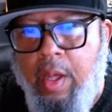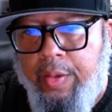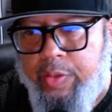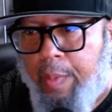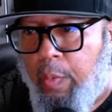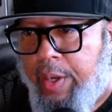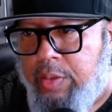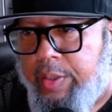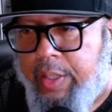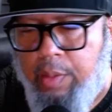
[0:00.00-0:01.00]
So I'm gonna wait
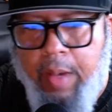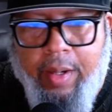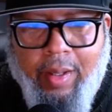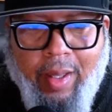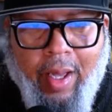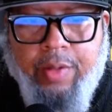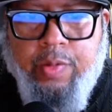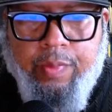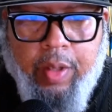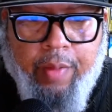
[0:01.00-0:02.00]
till we get about
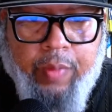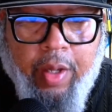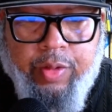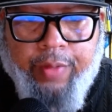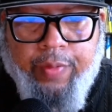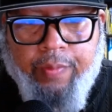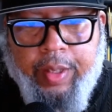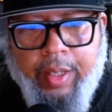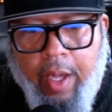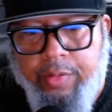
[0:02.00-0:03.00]

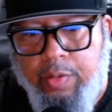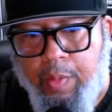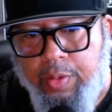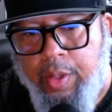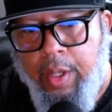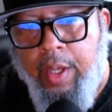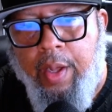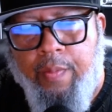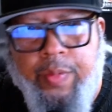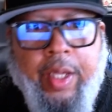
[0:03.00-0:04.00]
150 customers.
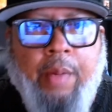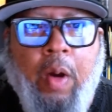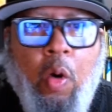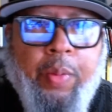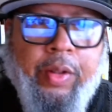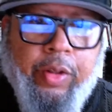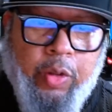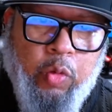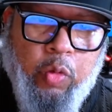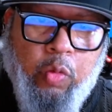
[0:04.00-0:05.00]
Then I'm gonna open the
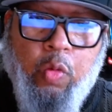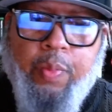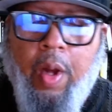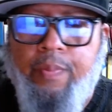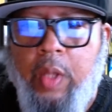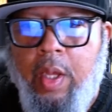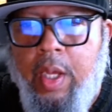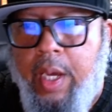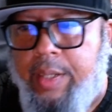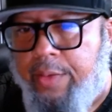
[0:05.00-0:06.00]
school group up,
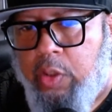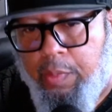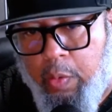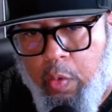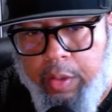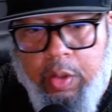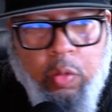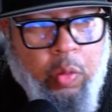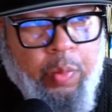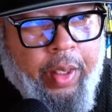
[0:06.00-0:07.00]
and that's gonna be really
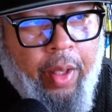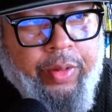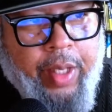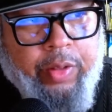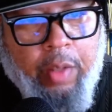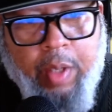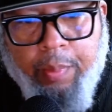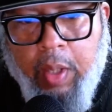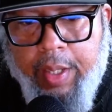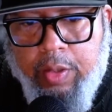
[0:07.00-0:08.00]
cool because that's gonna be a
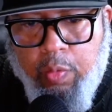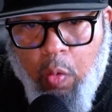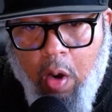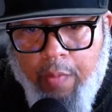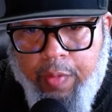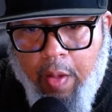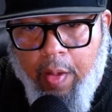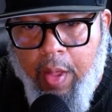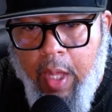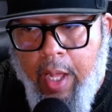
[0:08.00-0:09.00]
place where the